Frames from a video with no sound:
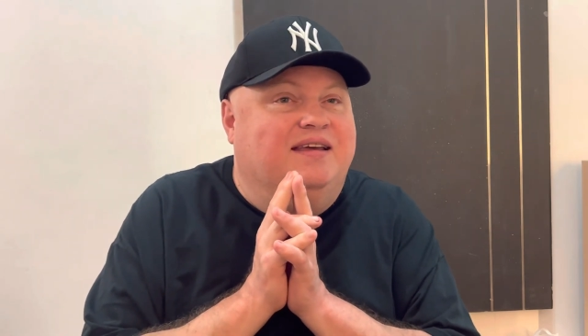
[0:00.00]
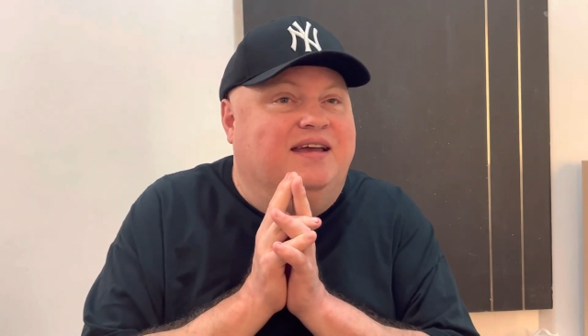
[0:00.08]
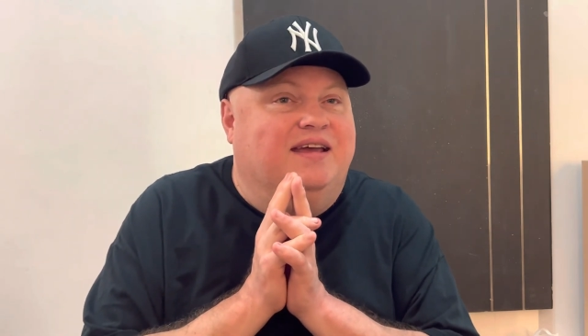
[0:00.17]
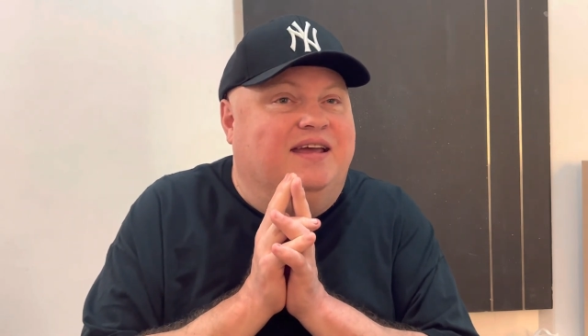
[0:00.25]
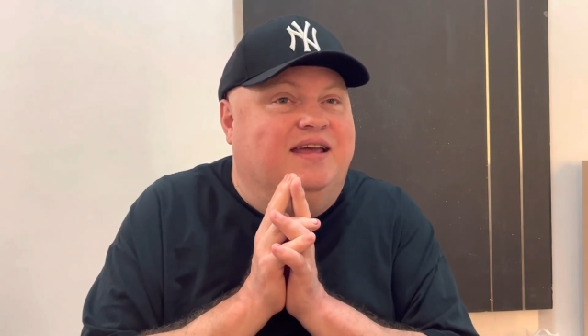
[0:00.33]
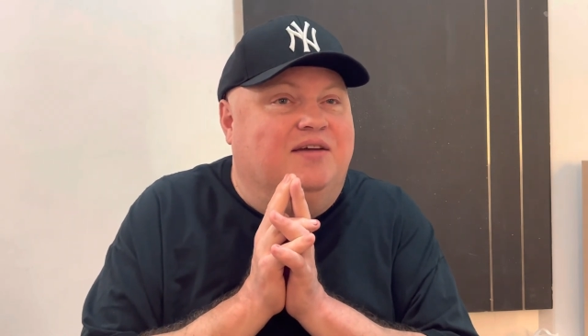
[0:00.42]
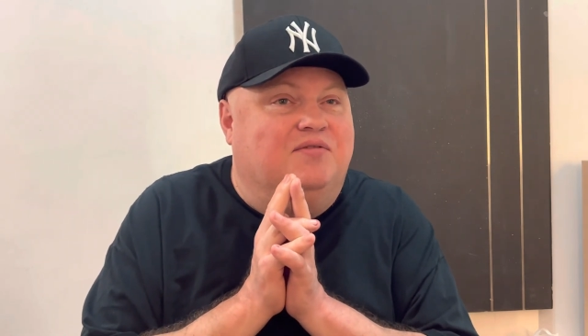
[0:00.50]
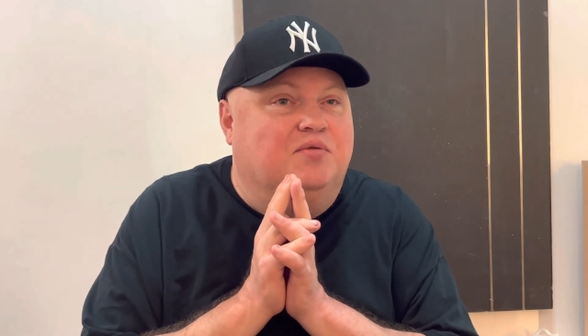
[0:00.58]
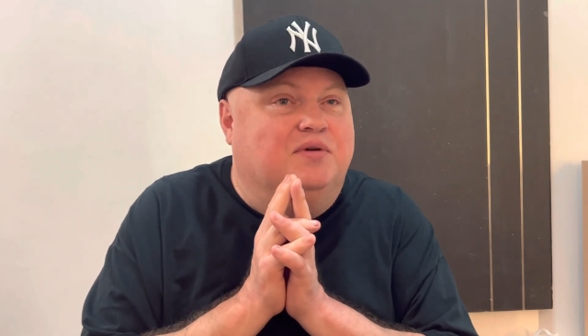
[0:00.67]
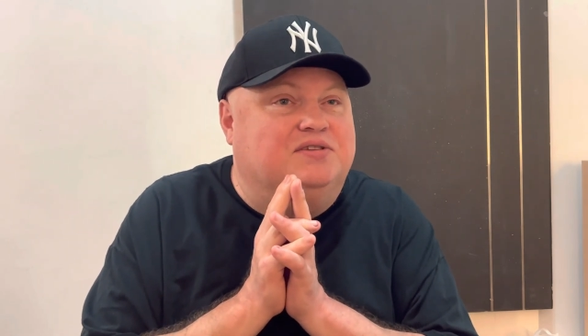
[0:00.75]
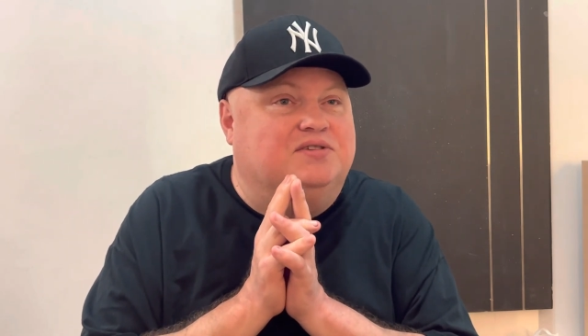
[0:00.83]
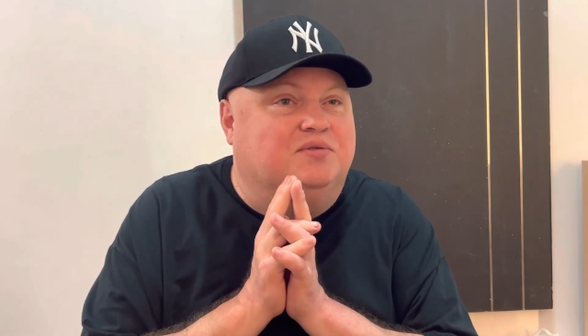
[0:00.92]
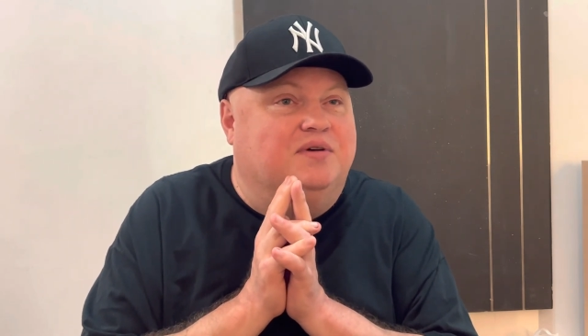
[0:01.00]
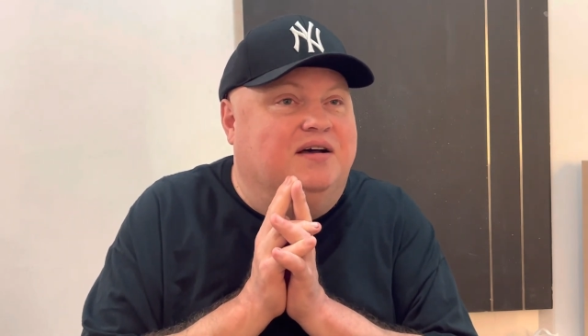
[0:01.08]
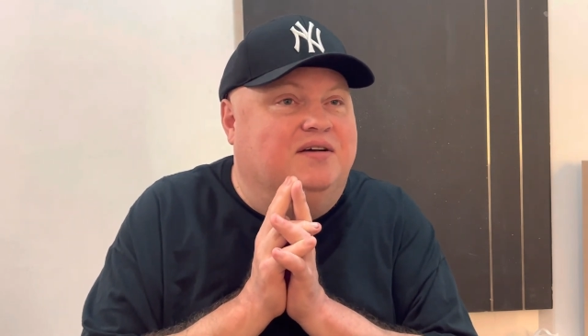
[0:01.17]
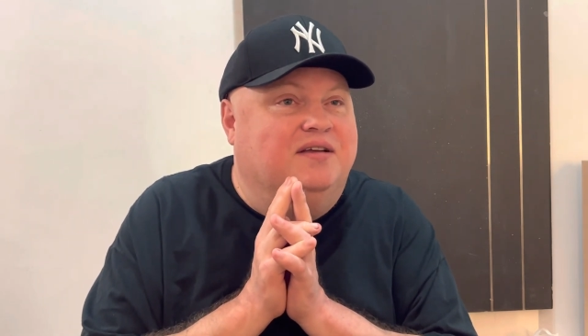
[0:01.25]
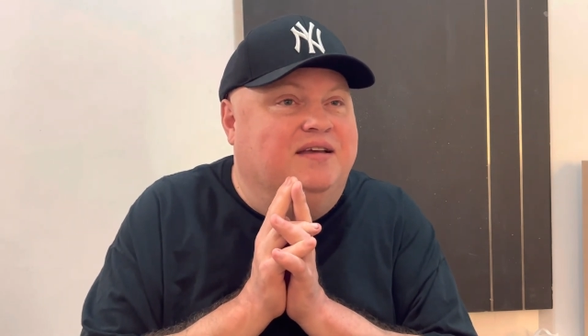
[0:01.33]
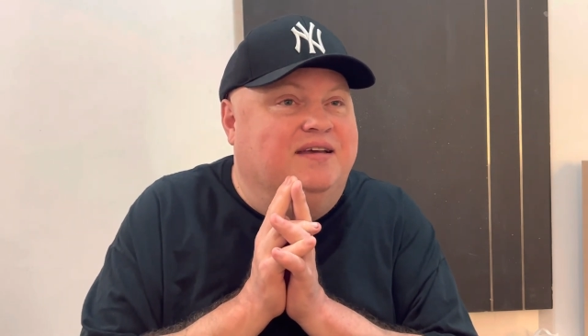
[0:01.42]
And every once in a
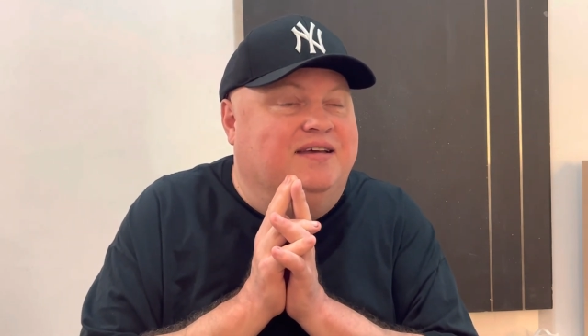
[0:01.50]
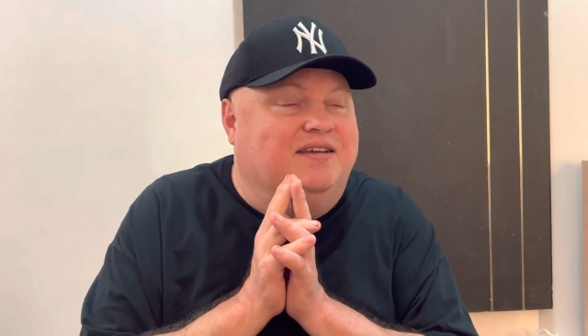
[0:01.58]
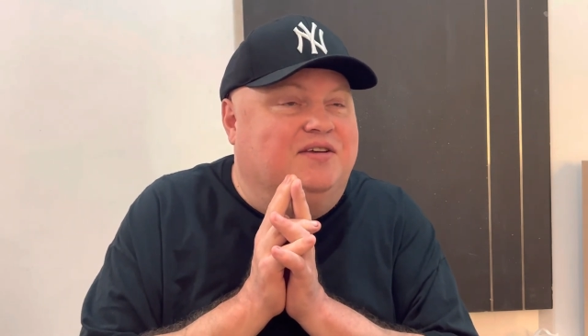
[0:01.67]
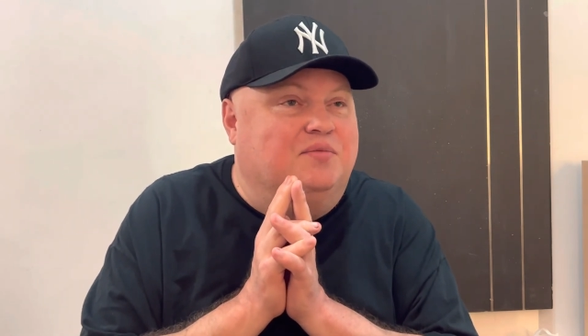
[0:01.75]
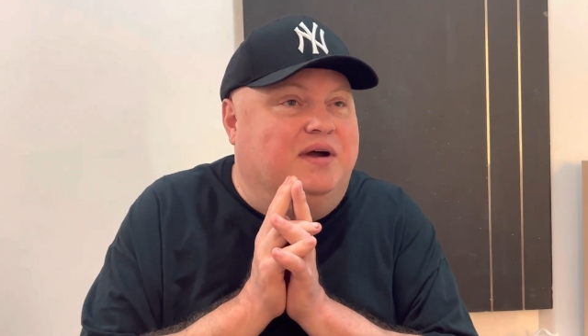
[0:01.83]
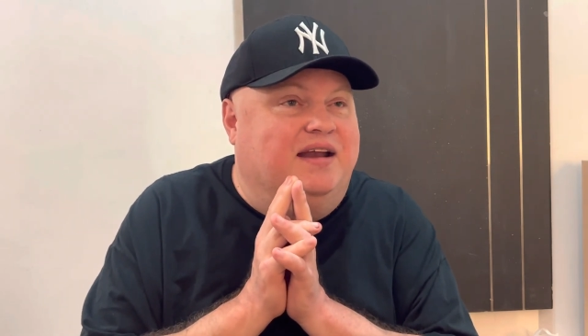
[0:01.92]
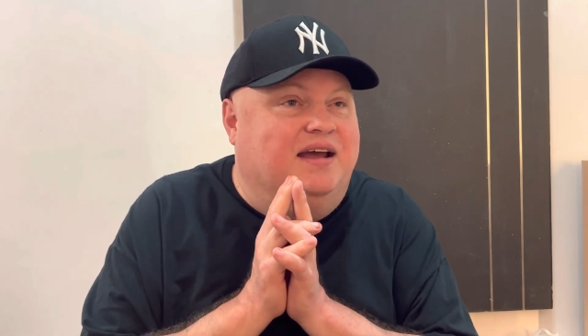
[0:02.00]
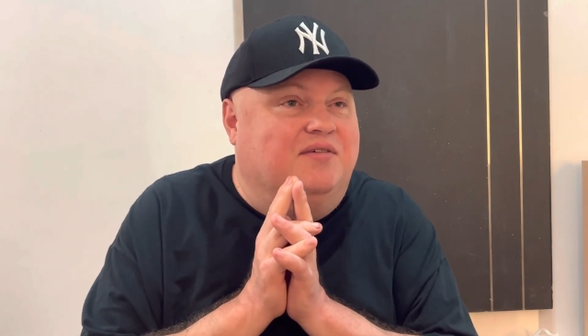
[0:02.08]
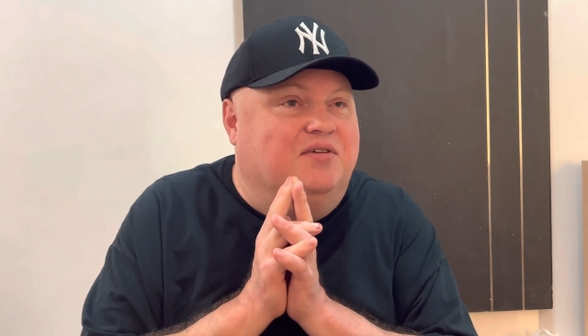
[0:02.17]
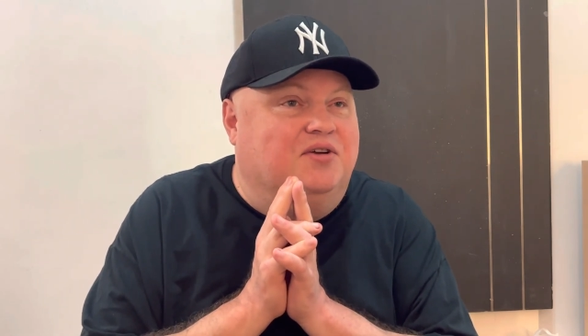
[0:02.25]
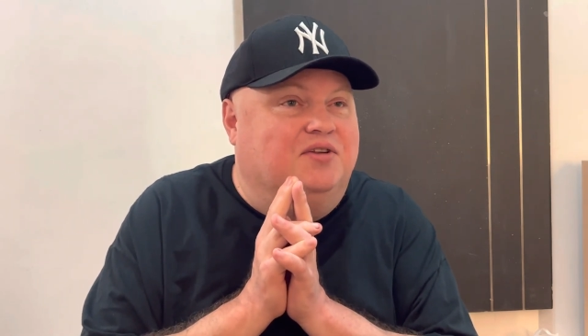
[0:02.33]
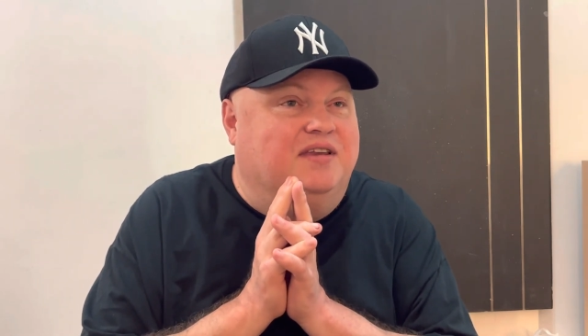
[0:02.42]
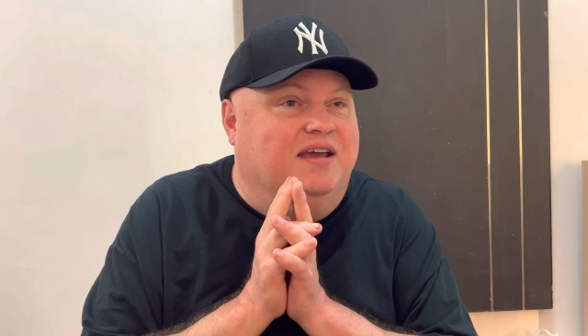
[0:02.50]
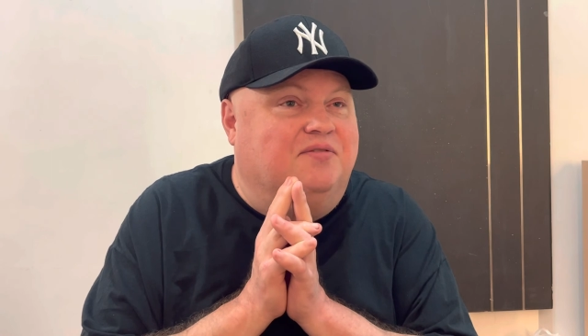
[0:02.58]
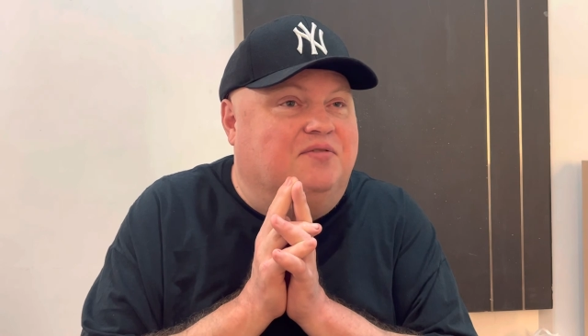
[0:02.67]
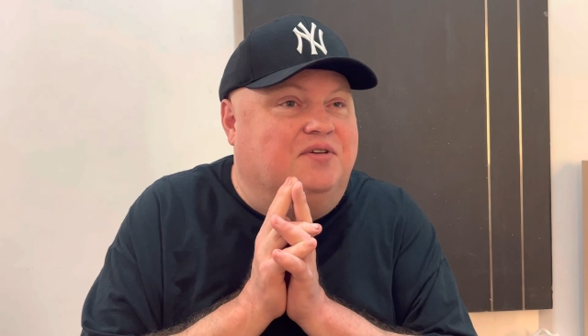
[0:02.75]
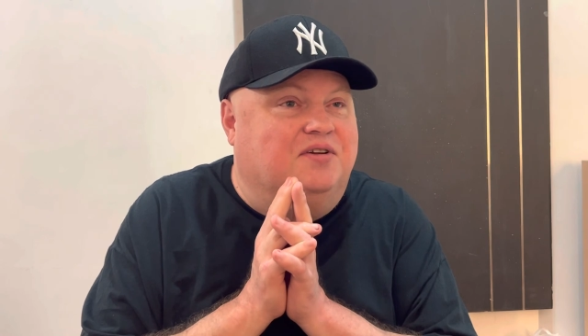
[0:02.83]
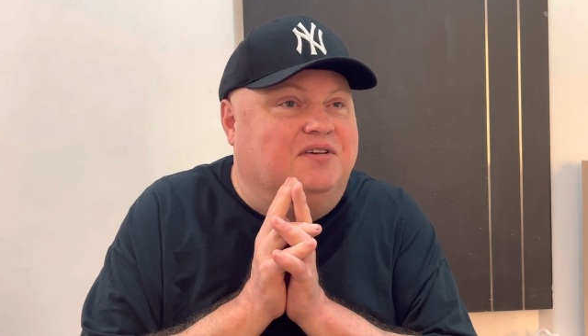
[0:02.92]
while, you might have a good day
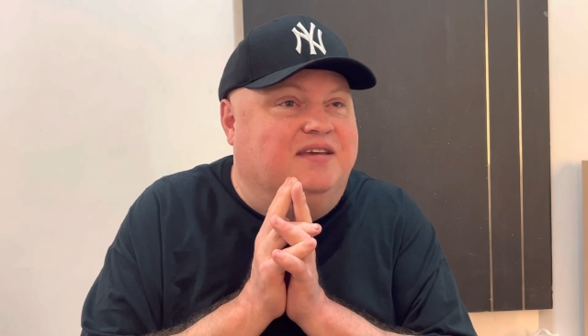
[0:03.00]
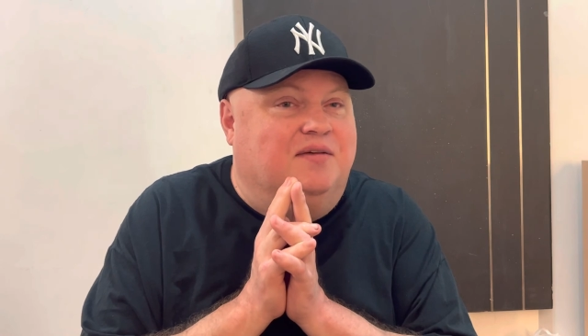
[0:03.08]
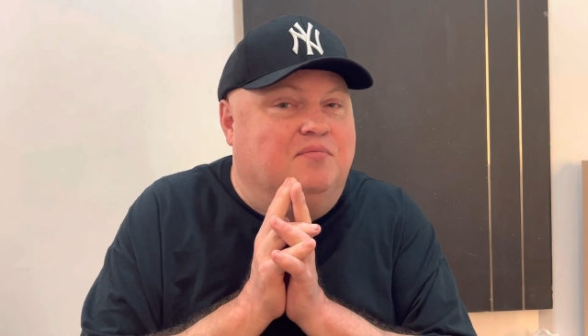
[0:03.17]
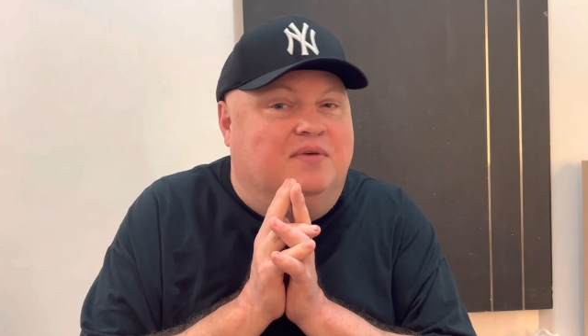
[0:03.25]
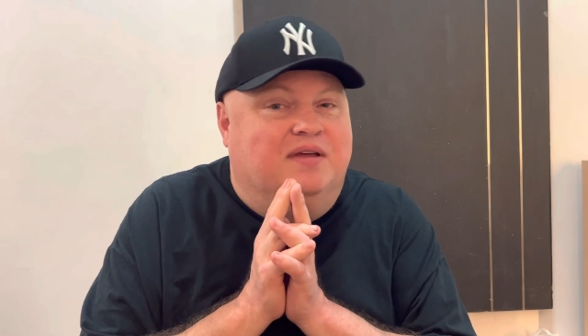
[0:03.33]
for your team.